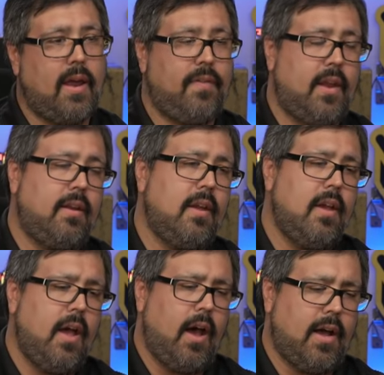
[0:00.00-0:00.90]
And then
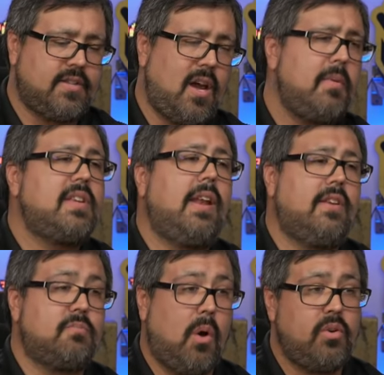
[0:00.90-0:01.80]
uh,
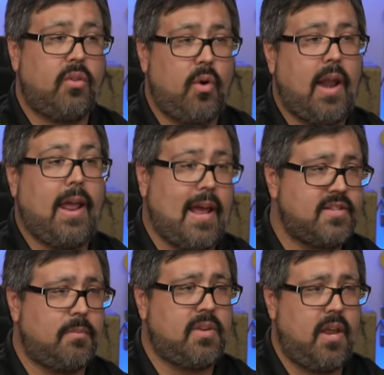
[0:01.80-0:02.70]
simultaneous multi-threading,
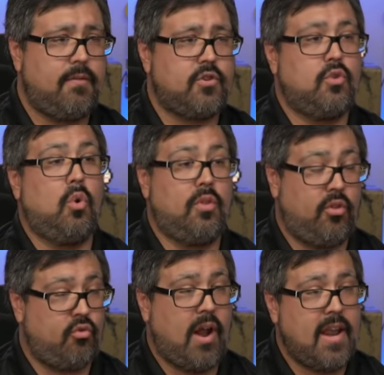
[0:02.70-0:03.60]
SMT for short, the
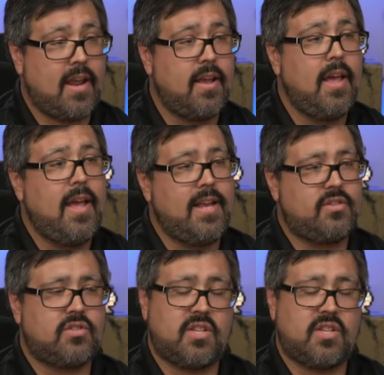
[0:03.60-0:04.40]
threading, is just a